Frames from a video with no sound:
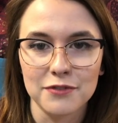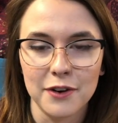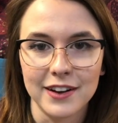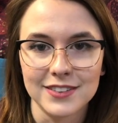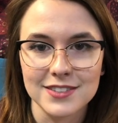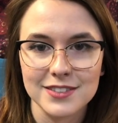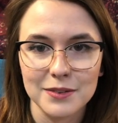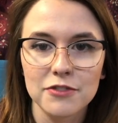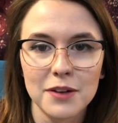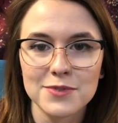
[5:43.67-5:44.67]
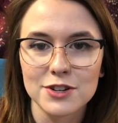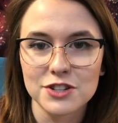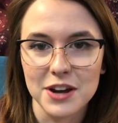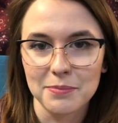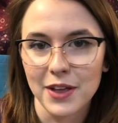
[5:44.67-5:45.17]
friends. Flumps are
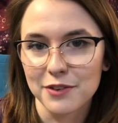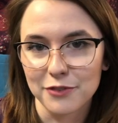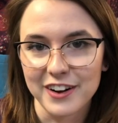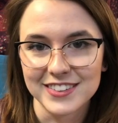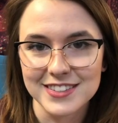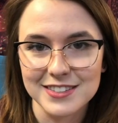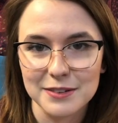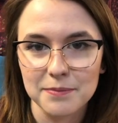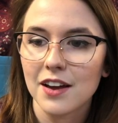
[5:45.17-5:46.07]
shaped like friends.